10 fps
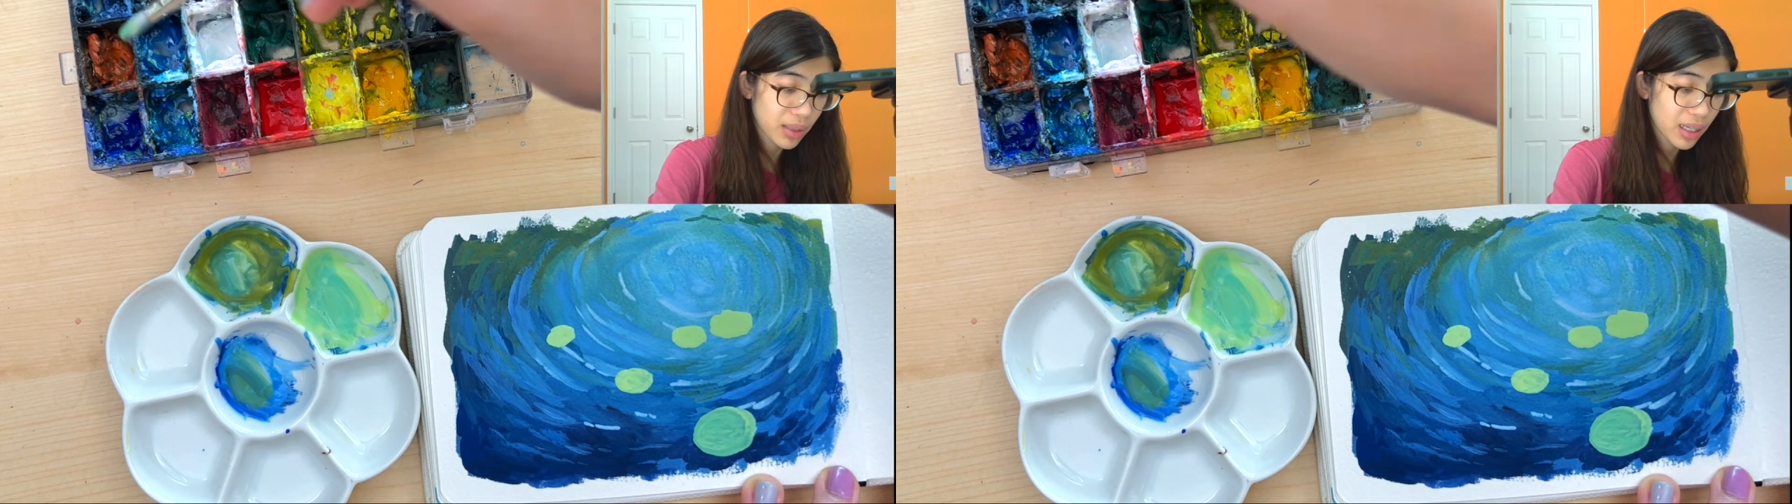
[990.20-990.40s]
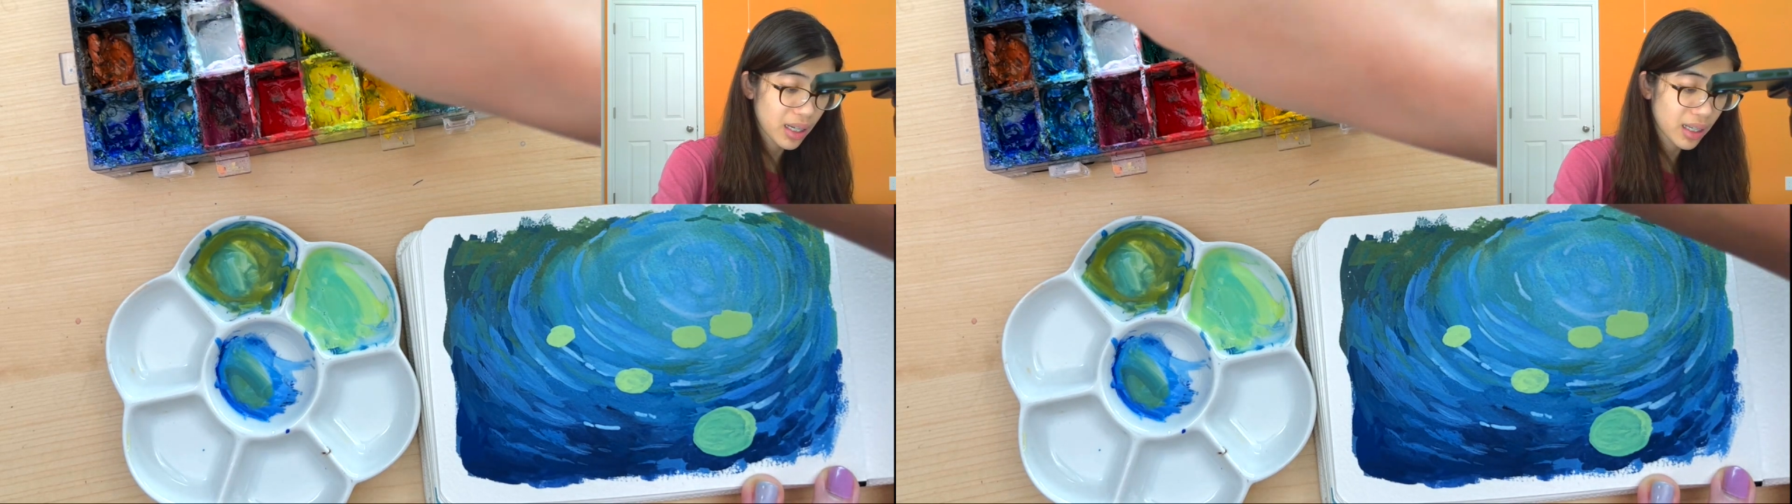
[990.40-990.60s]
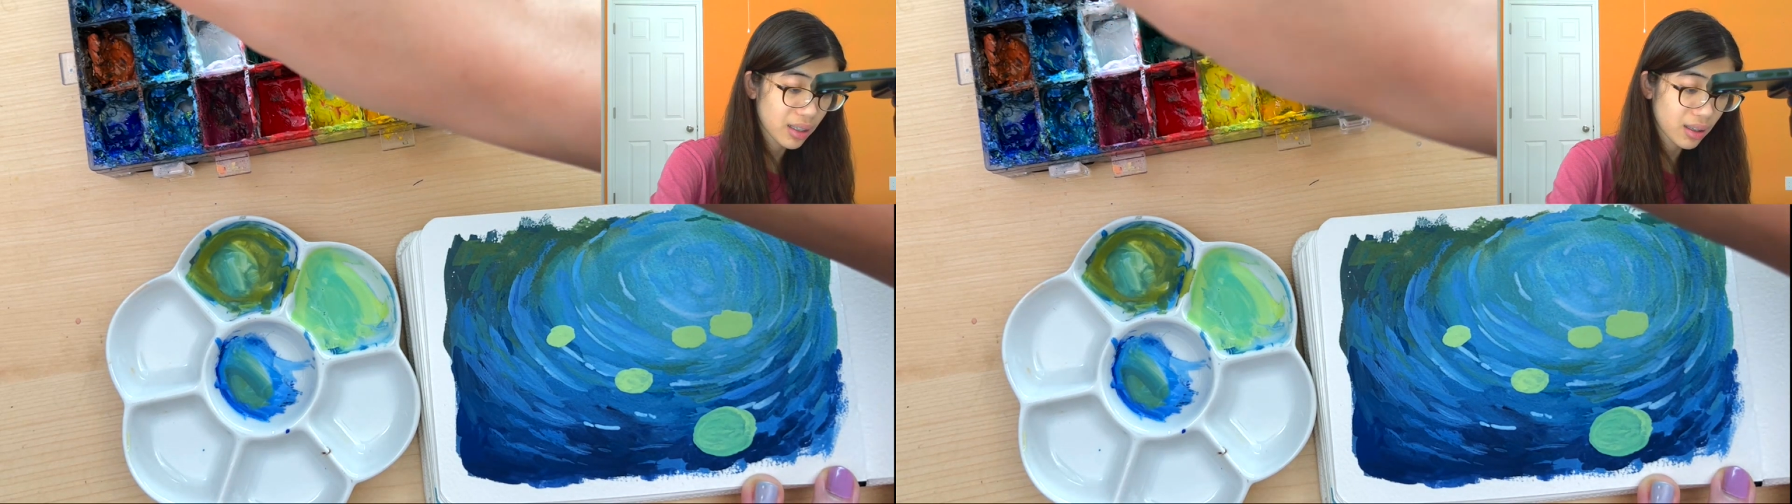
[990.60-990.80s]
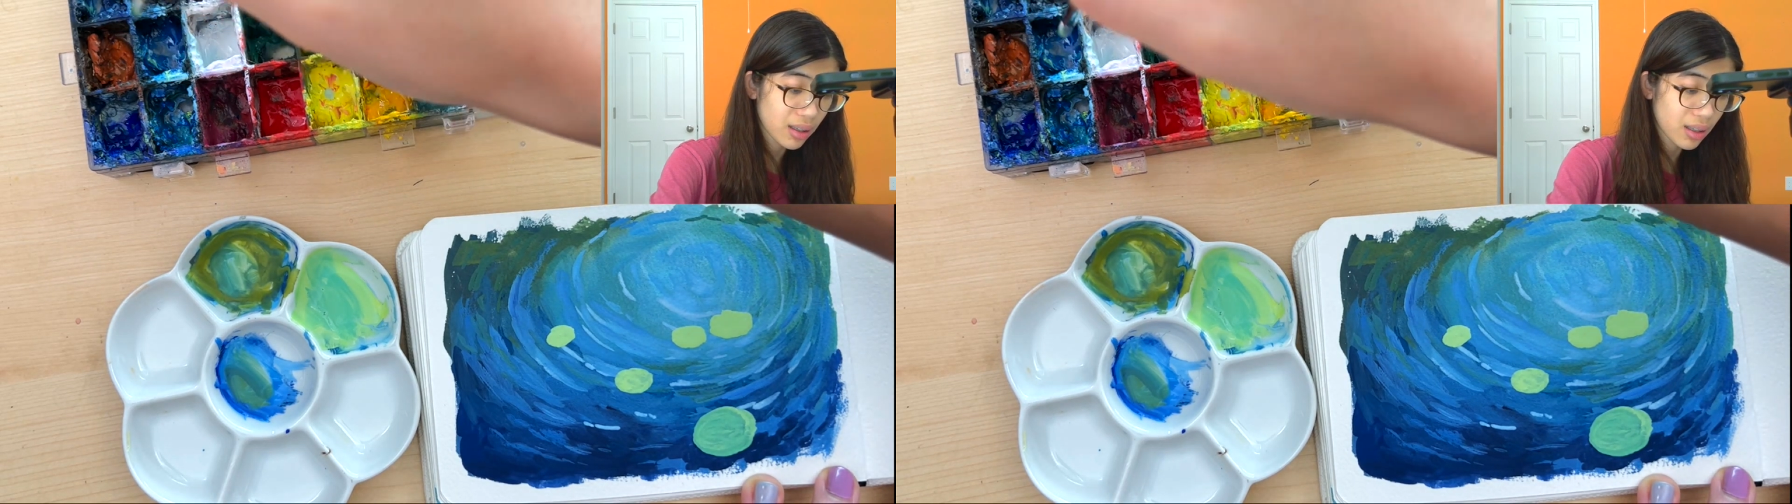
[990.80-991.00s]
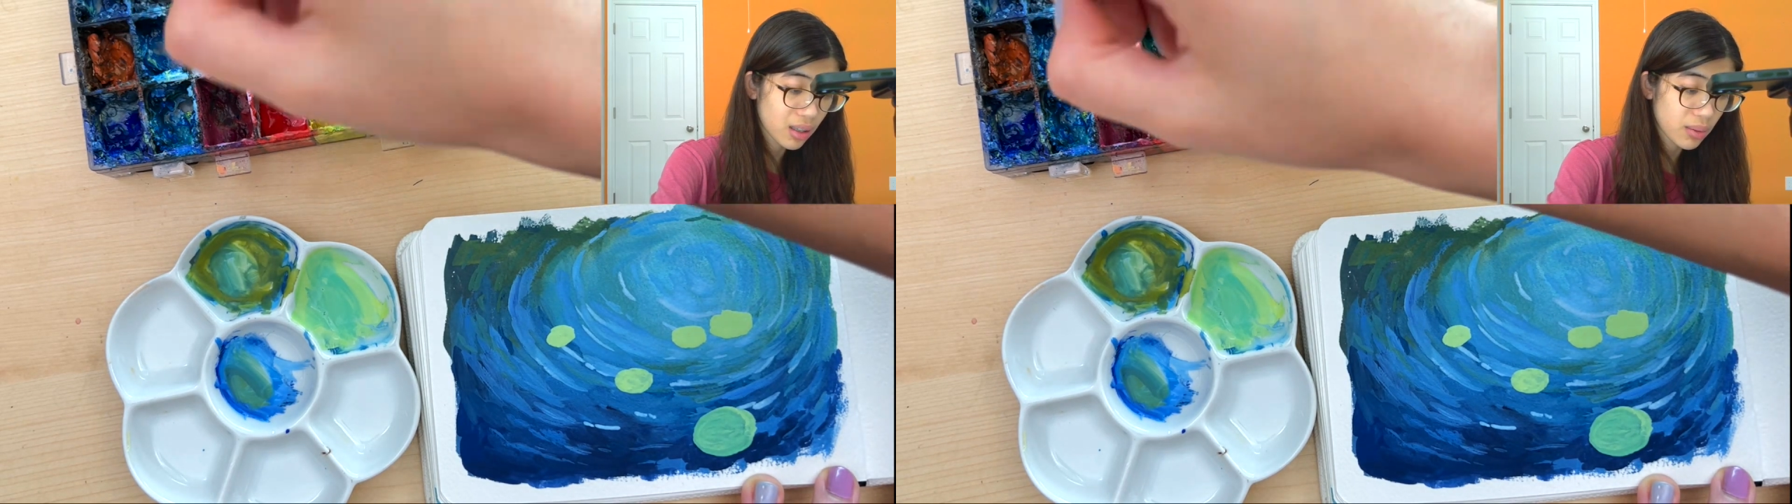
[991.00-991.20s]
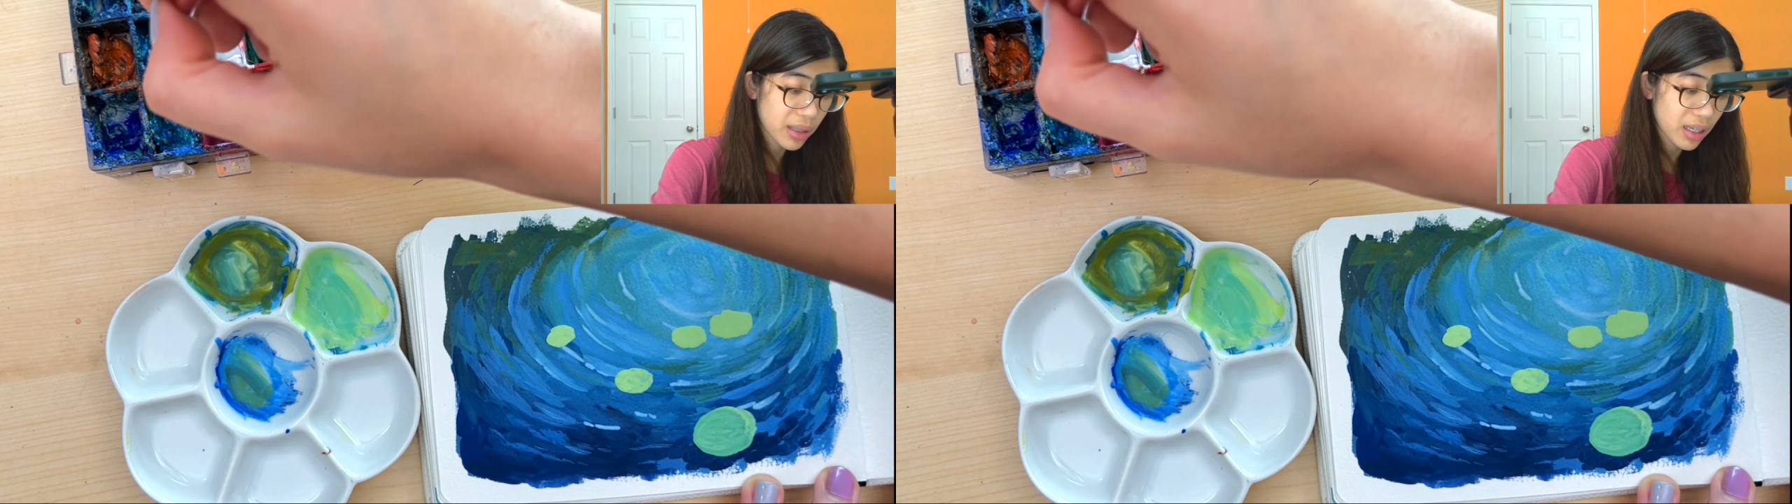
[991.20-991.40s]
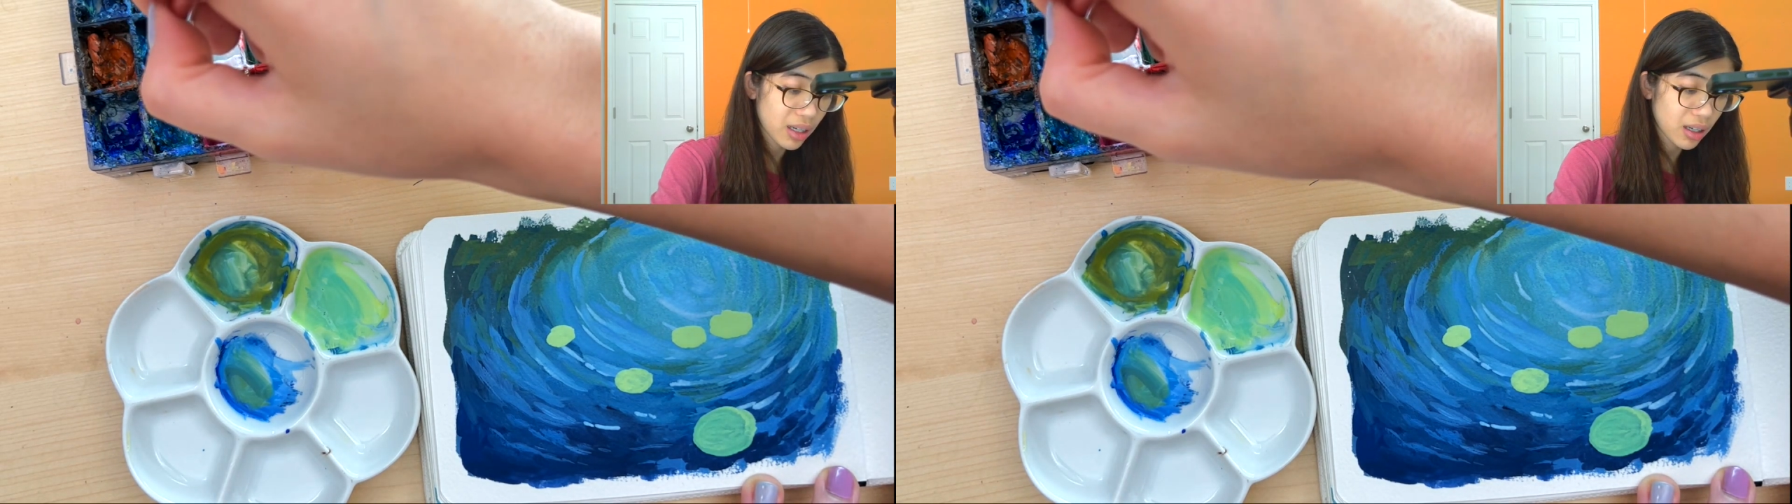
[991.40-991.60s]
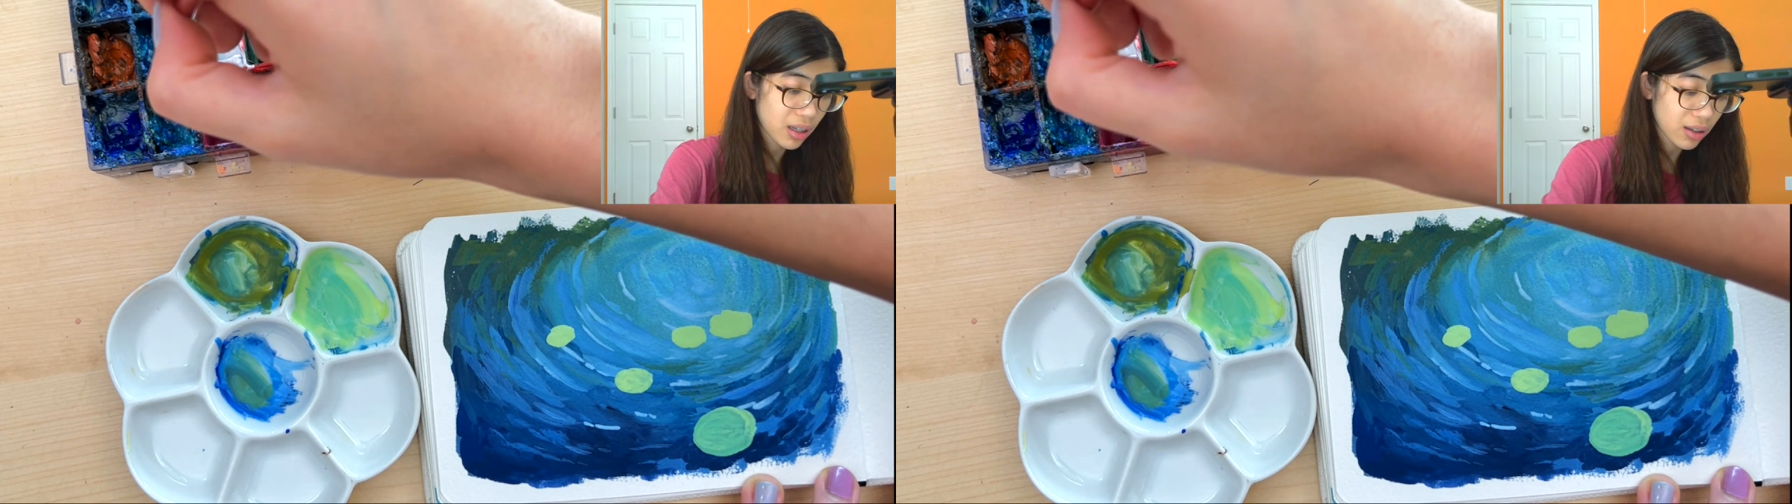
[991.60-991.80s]
Adding a little bit
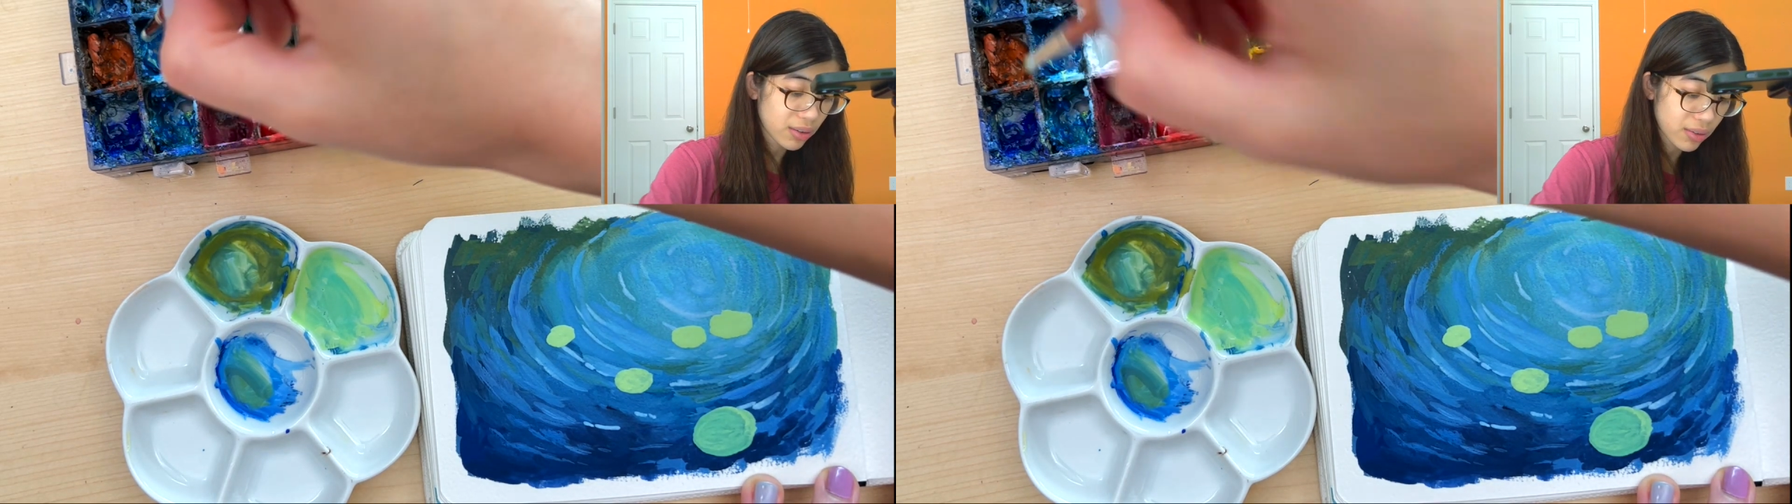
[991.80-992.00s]
of